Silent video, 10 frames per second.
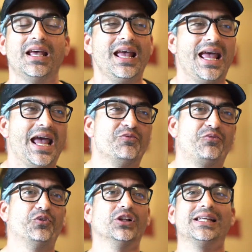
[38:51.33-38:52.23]
and
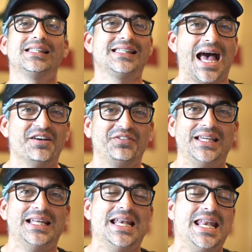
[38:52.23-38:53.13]
fully
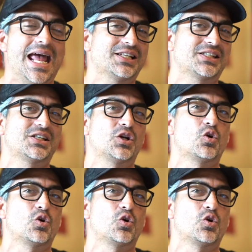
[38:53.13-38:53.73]
savvy next